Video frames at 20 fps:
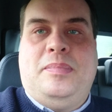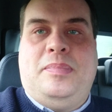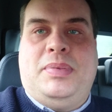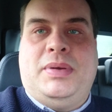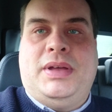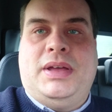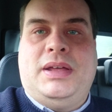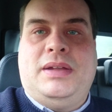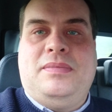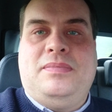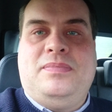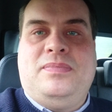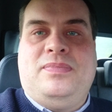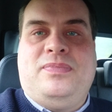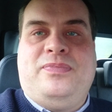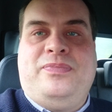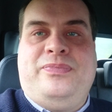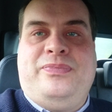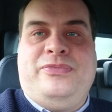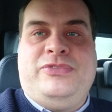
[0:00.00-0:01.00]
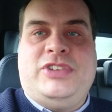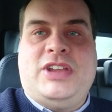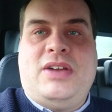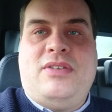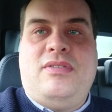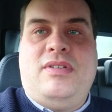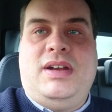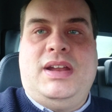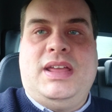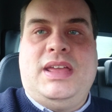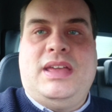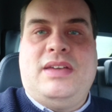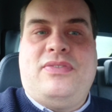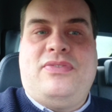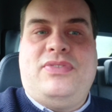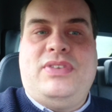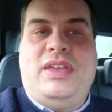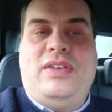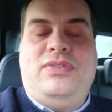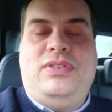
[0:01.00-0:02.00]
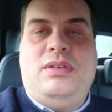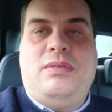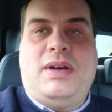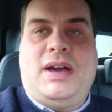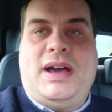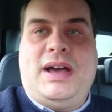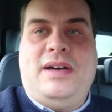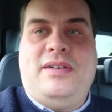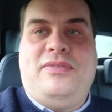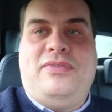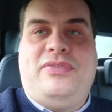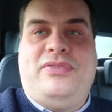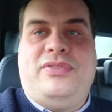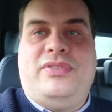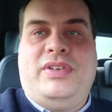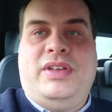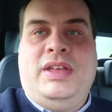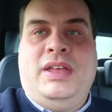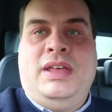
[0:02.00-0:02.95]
But generally, if you have